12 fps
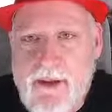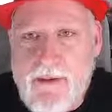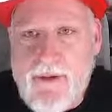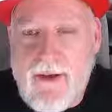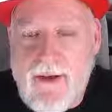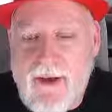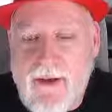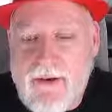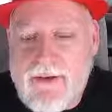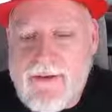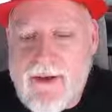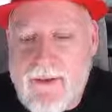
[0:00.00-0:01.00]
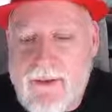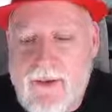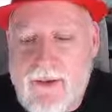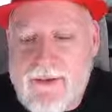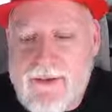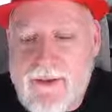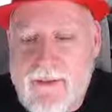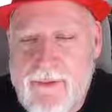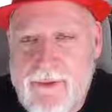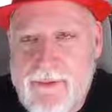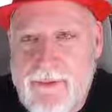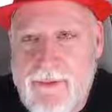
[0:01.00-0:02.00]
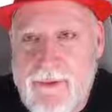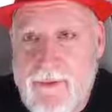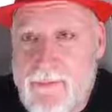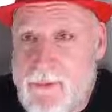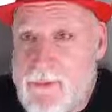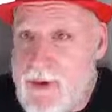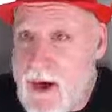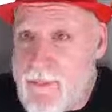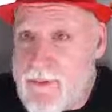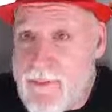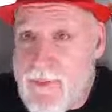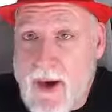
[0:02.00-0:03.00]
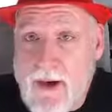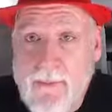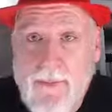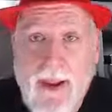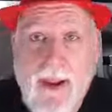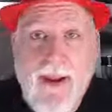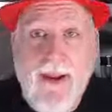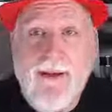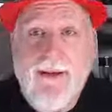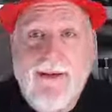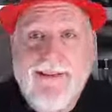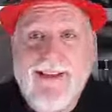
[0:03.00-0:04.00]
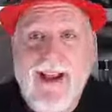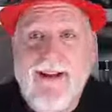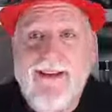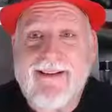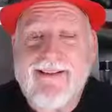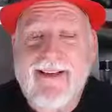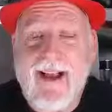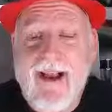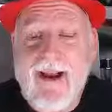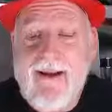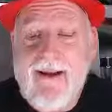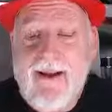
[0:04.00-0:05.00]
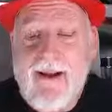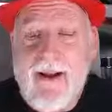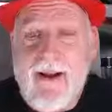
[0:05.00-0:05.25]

Looking at our centering looks really good from top to bottom and side to side.